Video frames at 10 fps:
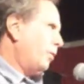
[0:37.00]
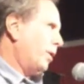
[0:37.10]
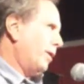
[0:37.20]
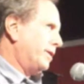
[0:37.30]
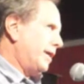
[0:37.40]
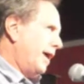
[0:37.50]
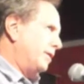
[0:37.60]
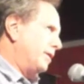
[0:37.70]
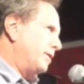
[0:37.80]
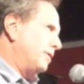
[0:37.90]
we went
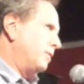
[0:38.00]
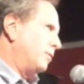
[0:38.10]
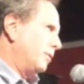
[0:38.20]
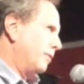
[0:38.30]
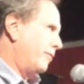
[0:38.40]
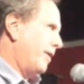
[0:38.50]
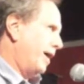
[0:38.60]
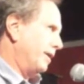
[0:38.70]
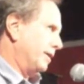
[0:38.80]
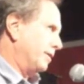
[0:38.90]
down into the
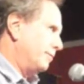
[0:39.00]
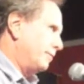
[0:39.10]
valley.